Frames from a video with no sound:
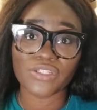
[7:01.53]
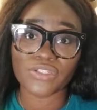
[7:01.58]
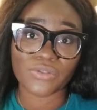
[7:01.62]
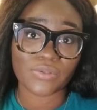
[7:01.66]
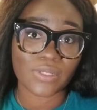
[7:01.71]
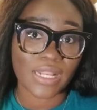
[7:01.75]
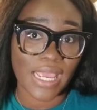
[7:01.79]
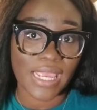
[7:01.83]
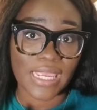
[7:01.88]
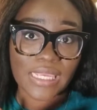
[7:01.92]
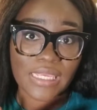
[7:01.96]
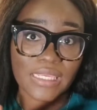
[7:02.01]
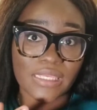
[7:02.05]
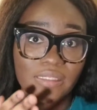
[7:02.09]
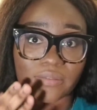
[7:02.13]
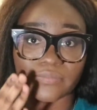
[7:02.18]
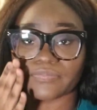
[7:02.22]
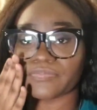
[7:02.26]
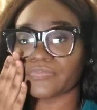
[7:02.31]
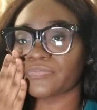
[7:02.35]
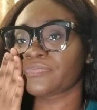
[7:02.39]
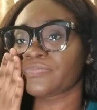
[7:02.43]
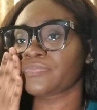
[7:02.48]
you like,
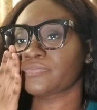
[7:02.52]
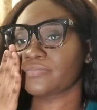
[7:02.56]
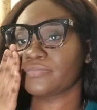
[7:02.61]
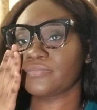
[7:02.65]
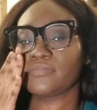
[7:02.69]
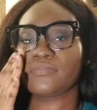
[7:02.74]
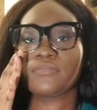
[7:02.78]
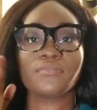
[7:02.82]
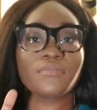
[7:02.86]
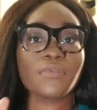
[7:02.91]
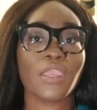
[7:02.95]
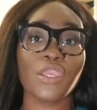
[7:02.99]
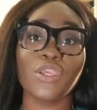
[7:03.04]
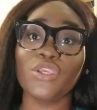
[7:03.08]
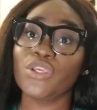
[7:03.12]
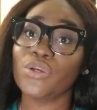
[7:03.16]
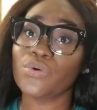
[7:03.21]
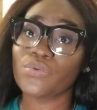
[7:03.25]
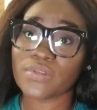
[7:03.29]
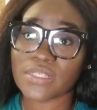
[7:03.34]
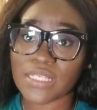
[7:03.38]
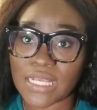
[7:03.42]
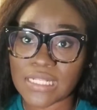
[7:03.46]

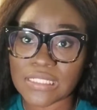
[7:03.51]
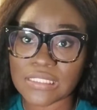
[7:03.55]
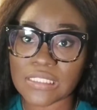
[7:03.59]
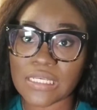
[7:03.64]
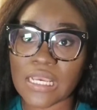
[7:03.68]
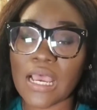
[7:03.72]
use it.